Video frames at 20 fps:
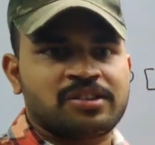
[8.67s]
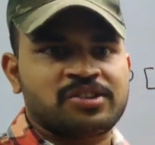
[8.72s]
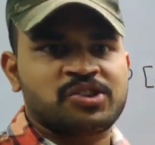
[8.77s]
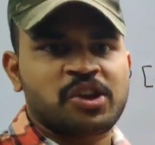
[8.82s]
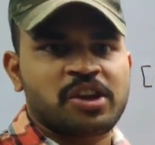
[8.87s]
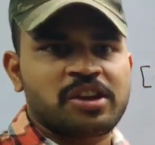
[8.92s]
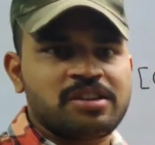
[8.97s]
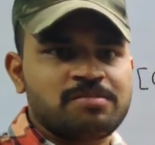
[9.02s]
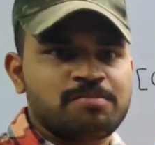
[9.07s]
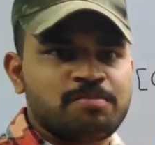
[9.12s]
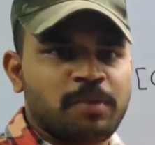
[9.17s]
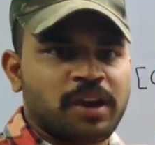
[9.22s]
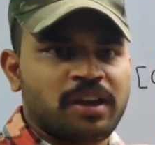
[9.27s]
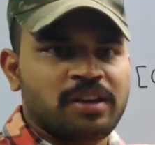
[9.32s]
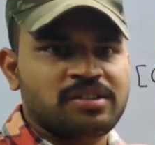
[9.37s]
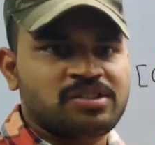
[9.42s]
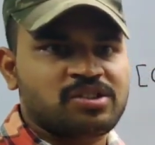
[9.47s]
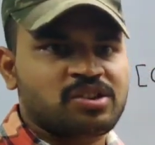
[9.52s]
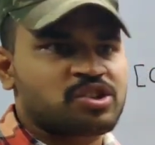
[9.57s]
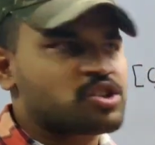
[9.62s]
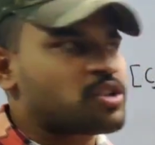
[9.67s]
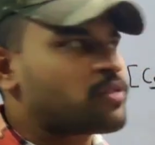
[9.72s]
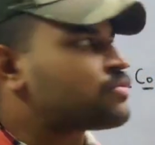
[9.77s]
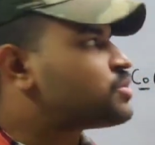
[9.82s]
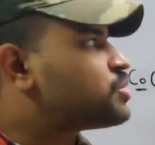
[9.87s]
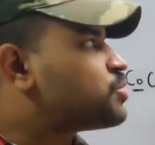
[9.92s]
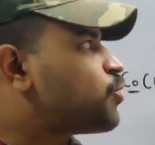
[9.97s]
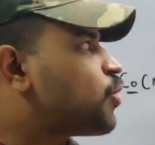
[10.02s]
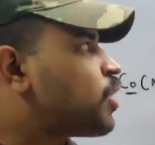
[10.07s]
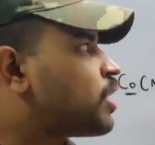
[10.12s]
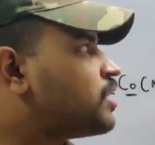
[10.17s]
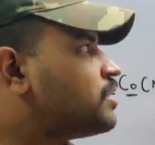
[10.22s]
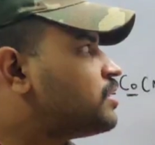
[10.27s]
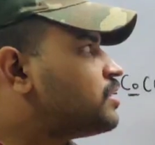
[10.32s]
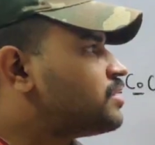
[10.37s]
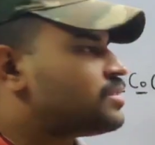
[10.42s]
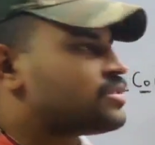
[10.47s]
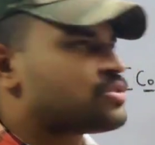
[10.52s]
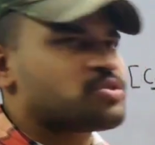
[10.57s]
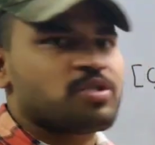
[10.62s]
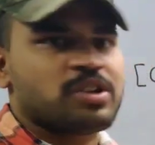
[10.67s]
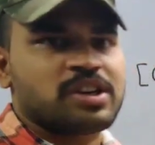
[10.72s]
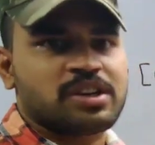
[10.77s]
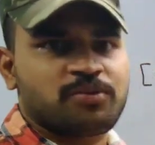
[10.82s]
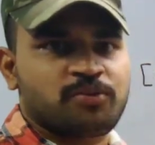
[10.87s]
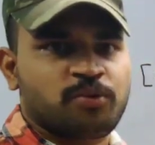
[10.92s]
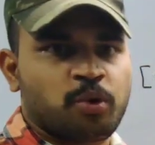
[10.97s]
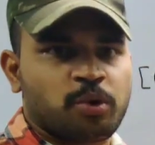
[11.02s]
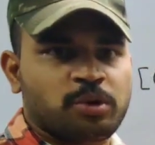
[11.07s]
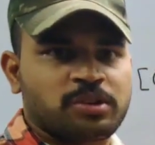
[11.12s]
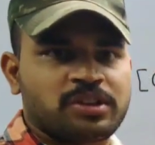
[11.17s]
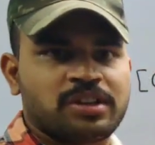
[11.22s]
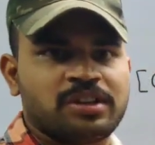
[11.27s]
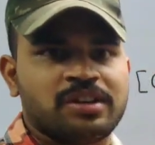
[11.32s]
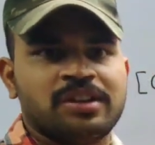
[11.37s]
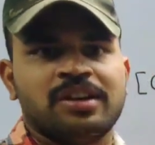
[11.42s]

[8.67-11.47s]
JEE Mains Shift 1 24th